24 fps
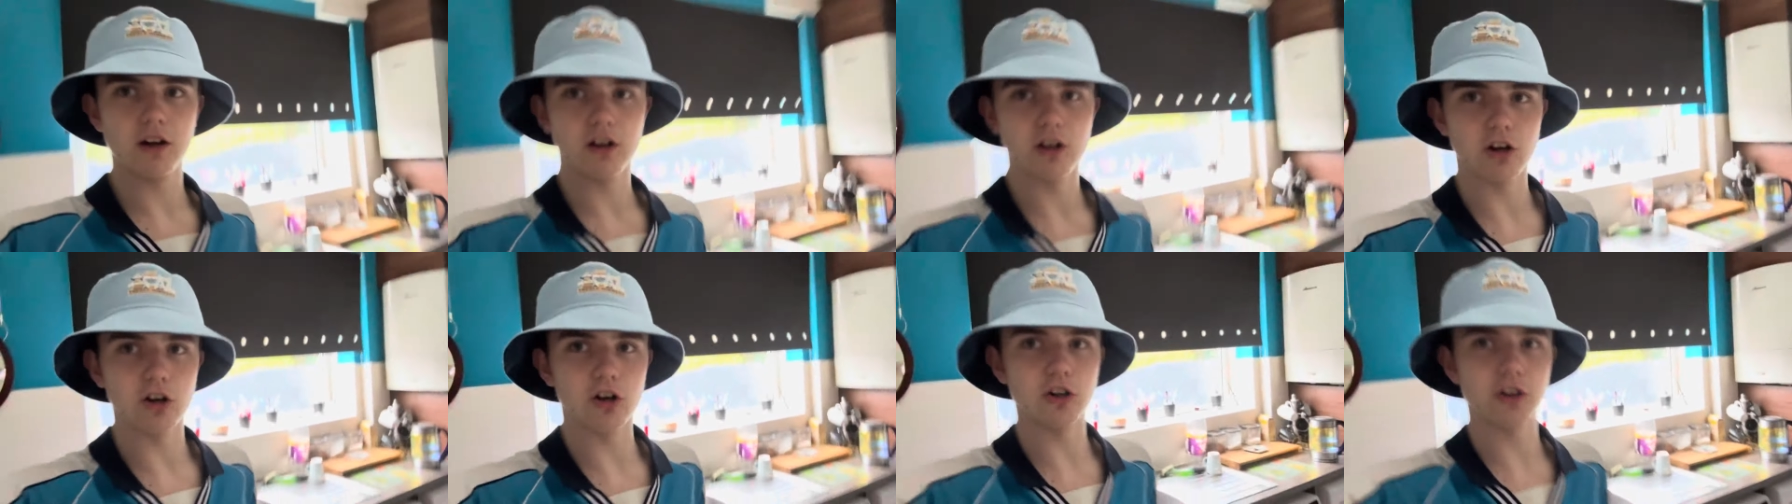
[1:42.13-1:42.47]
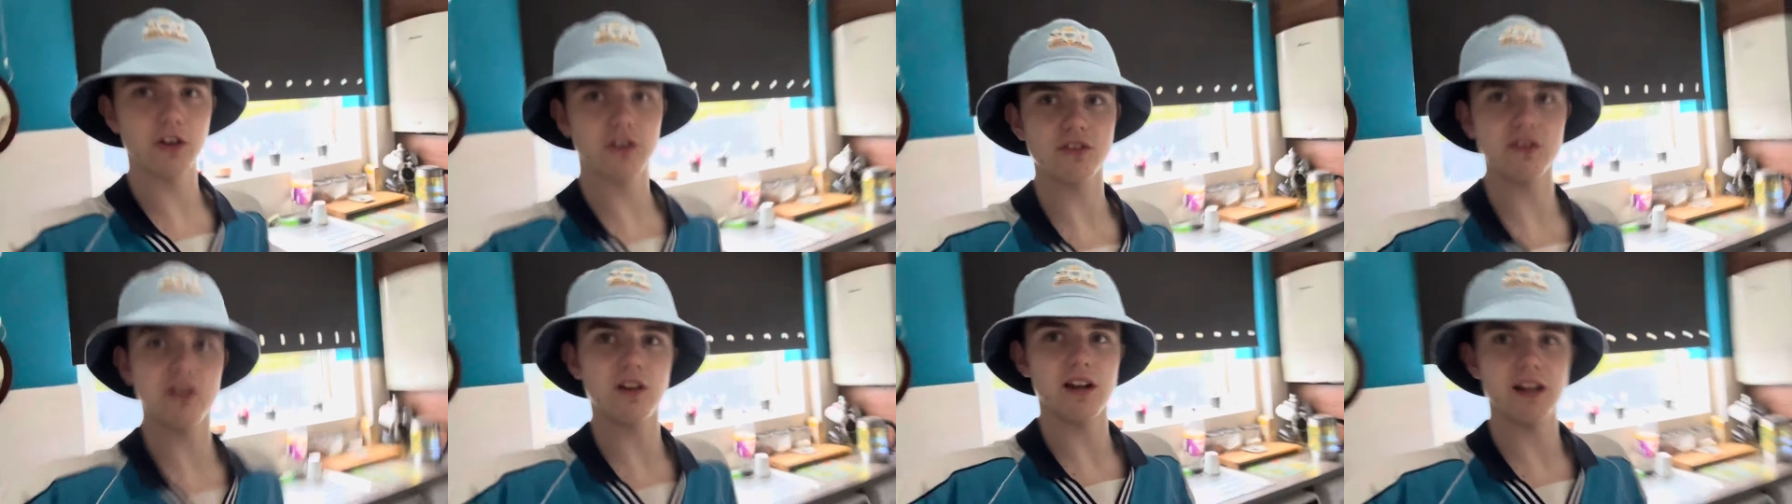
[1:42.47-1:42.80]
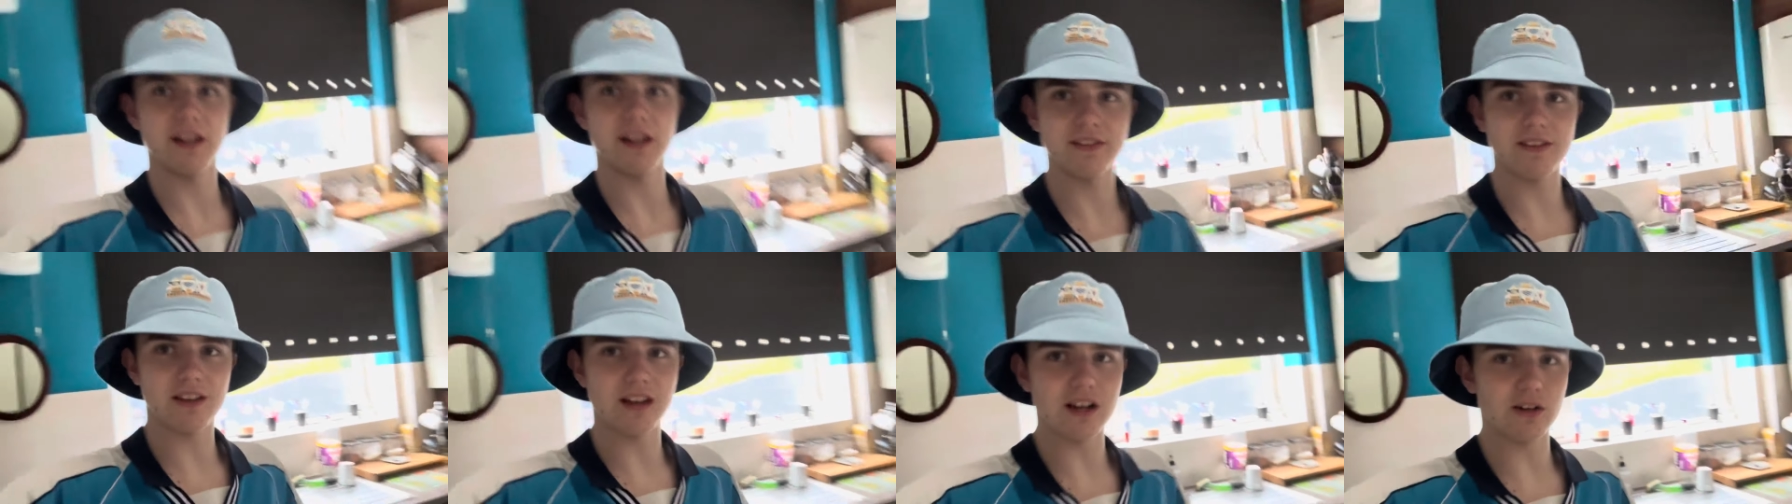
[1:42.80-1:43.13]

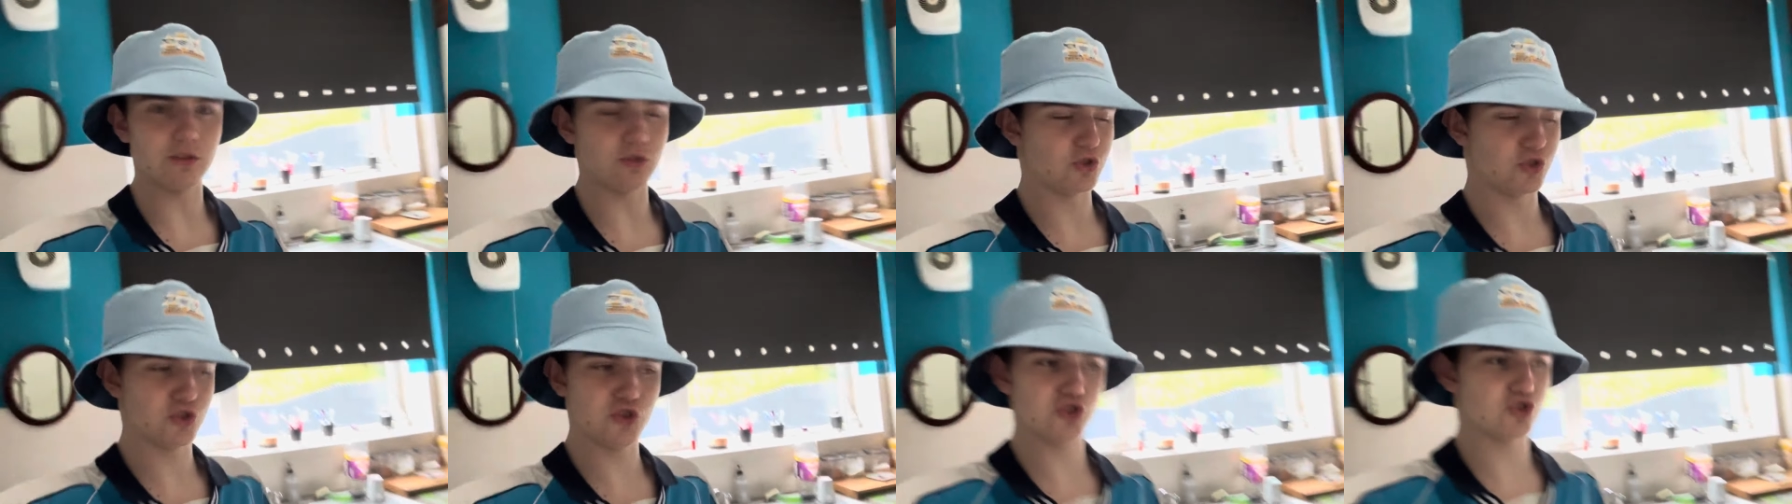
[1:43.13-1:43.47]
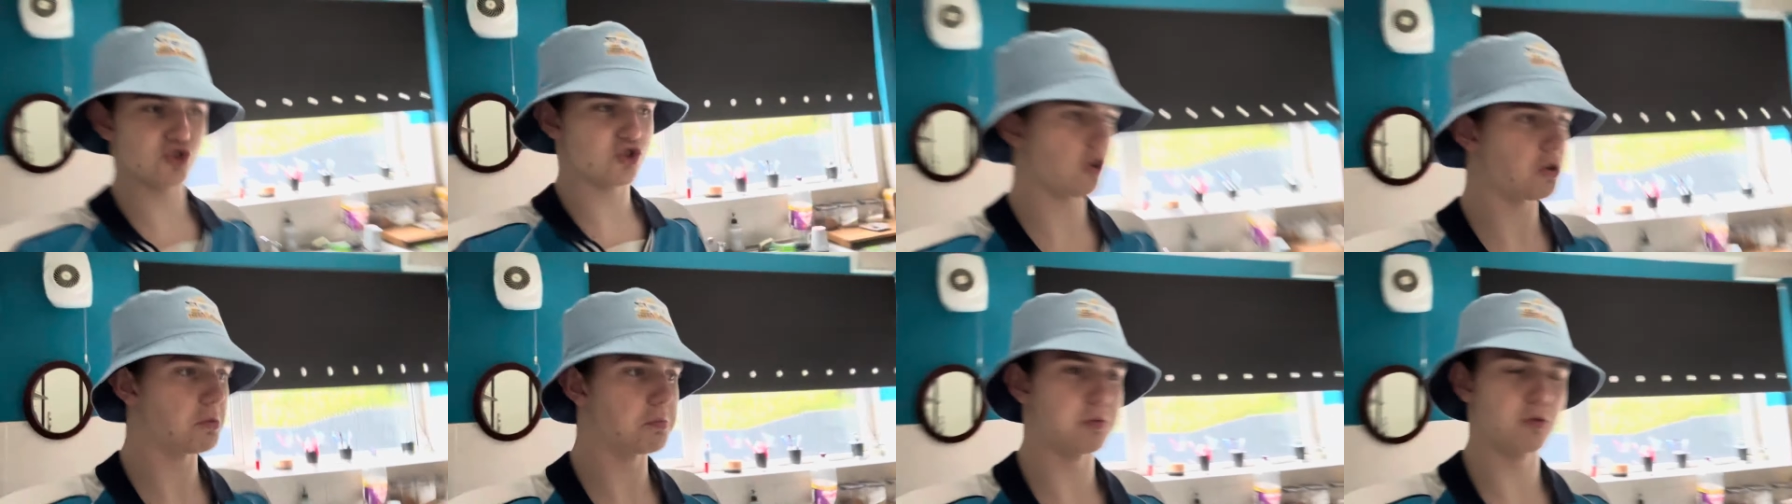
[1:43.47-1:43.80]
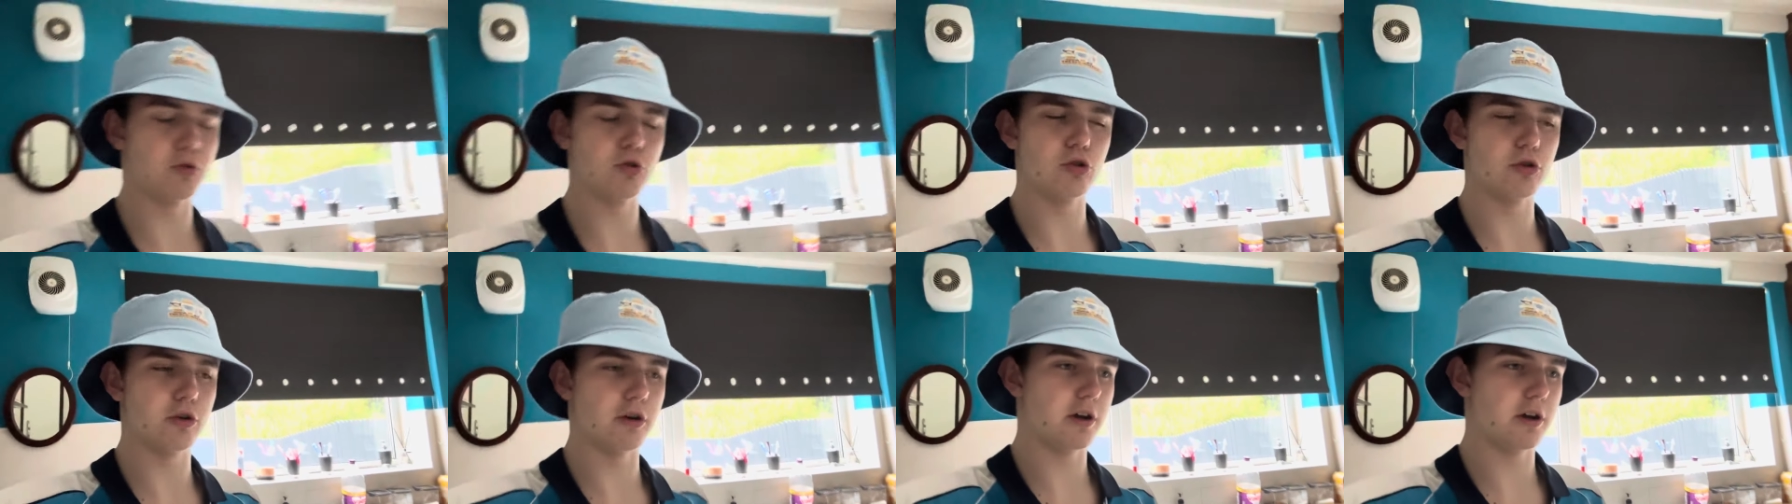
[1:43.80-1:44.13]
honestly, that was so
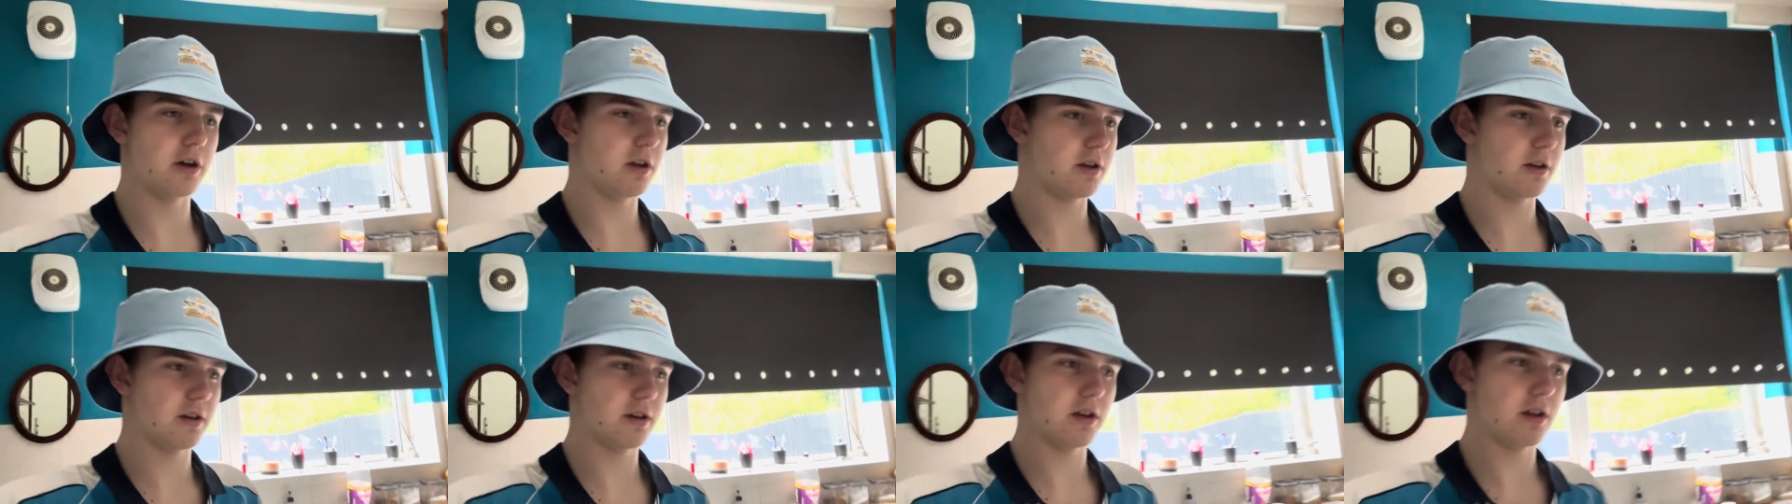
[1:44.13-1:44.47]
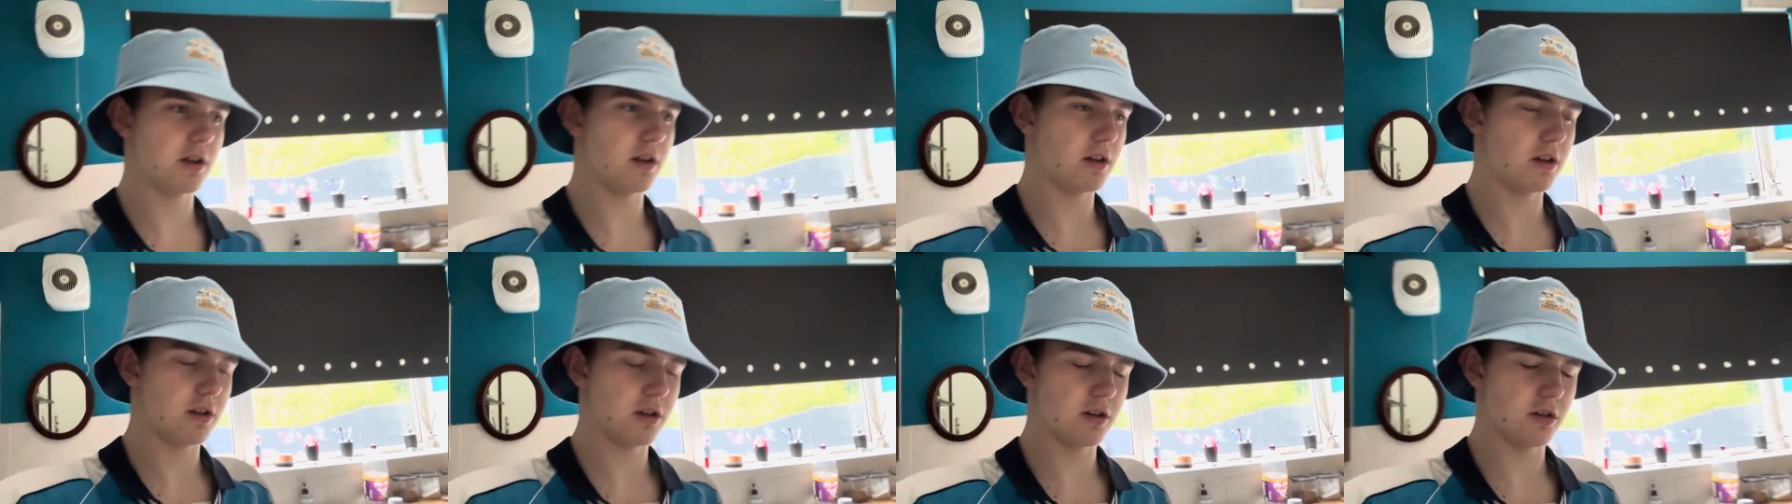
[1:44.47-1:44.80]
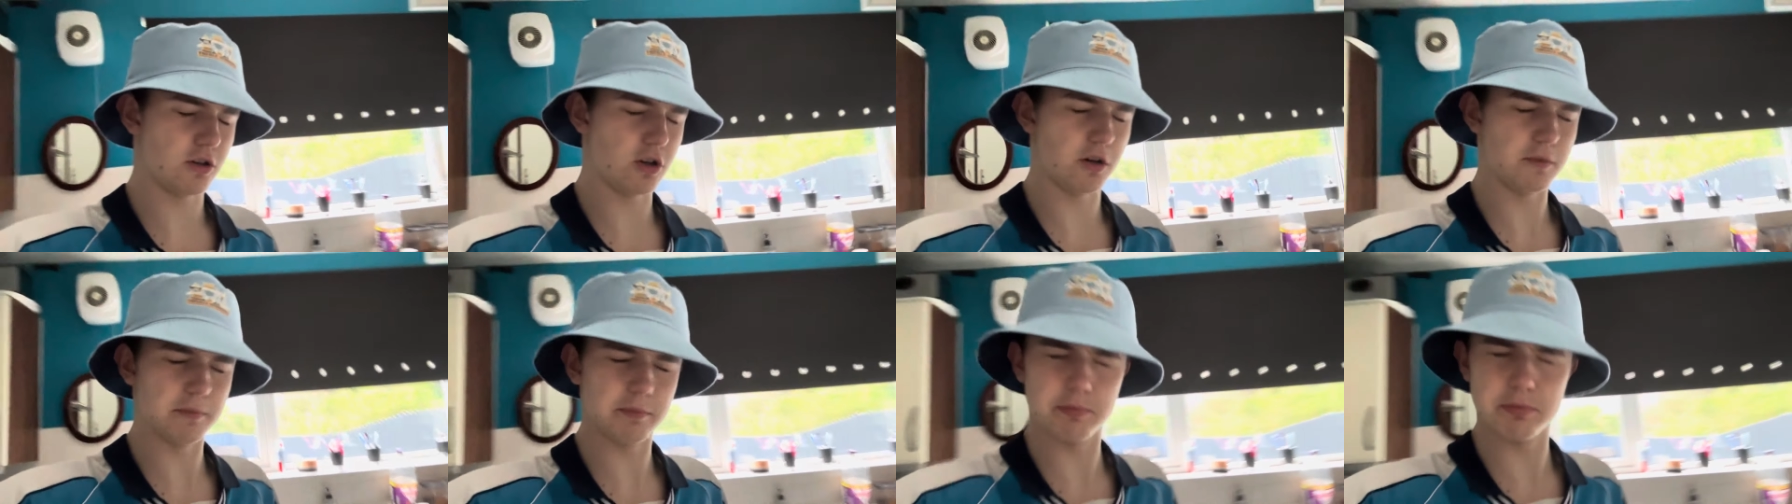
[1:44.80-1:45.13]
boring.
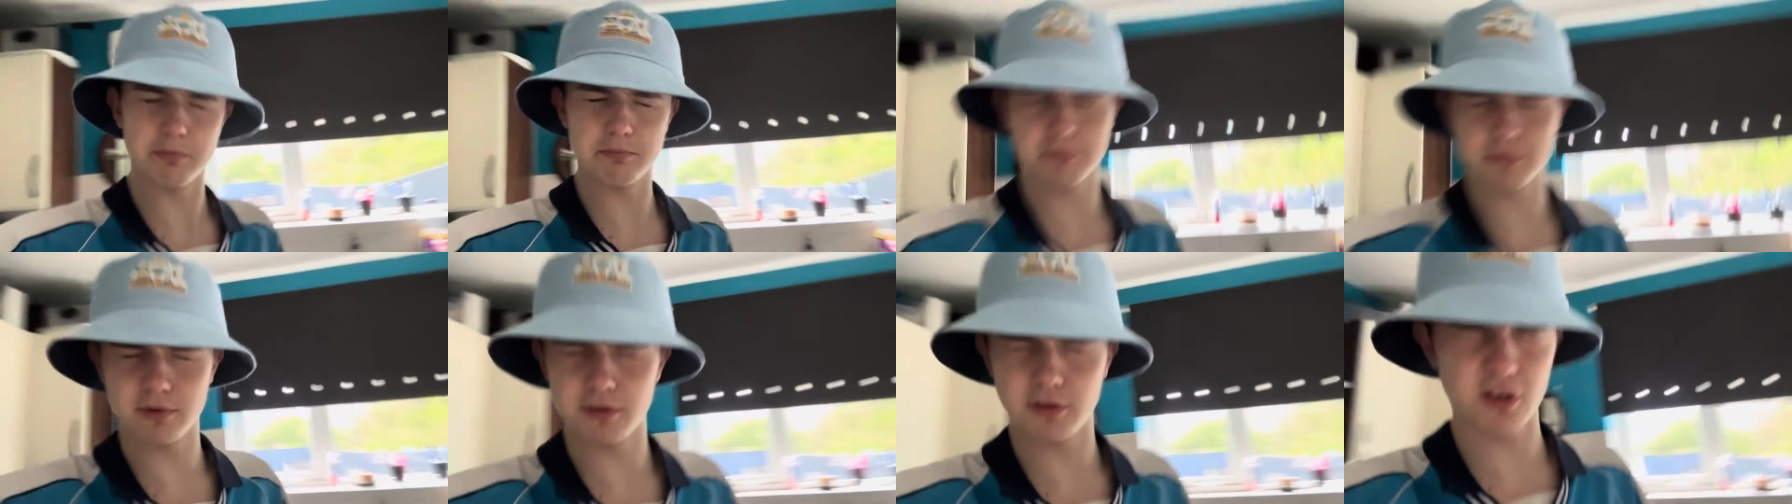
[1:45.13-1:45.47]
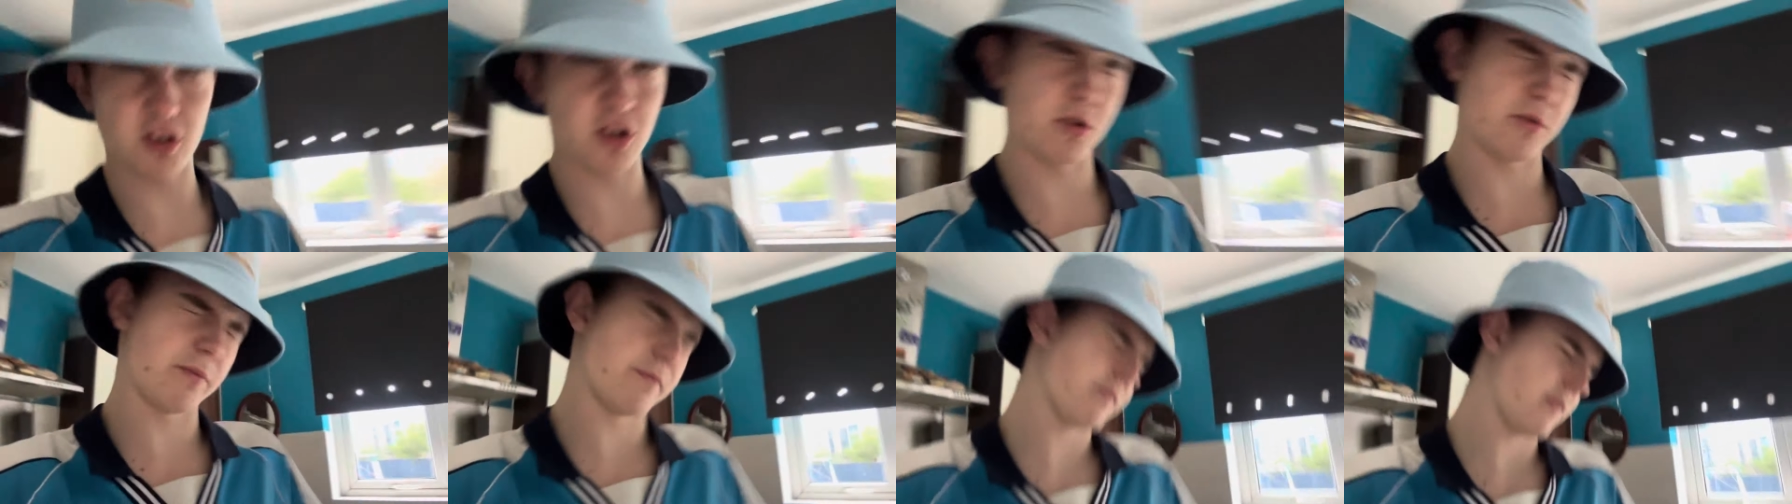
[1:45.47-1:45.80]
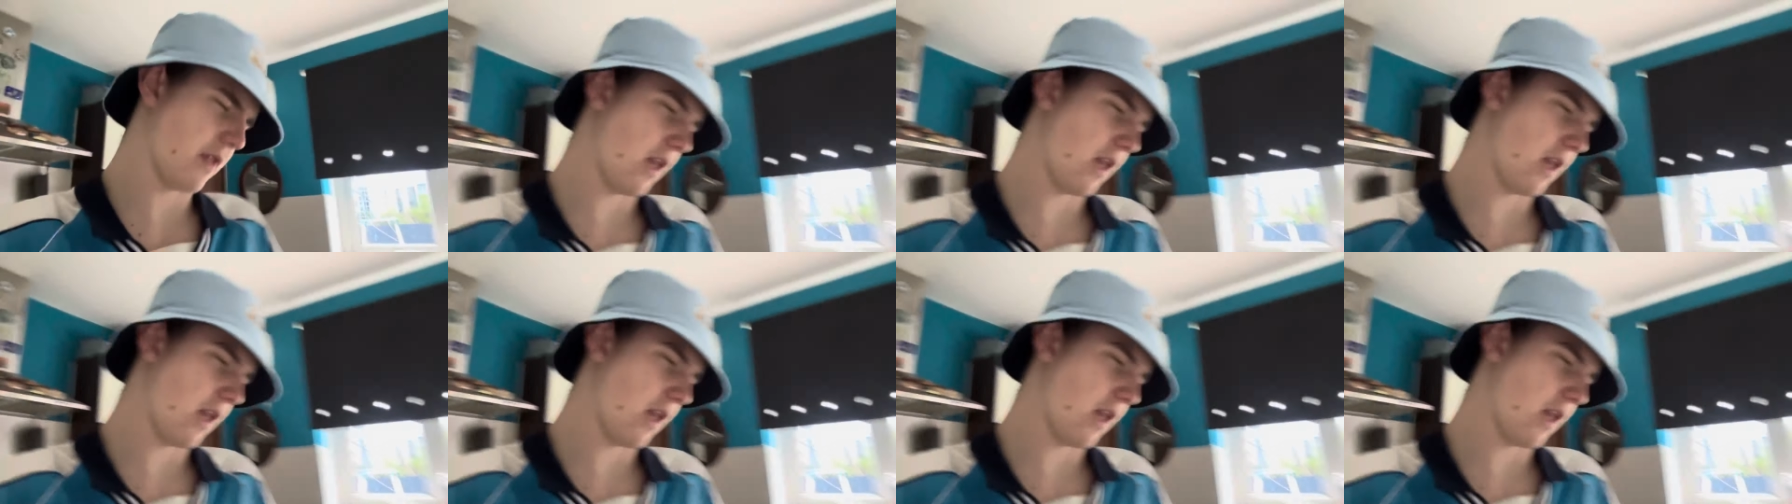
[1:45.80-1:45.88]
No, no,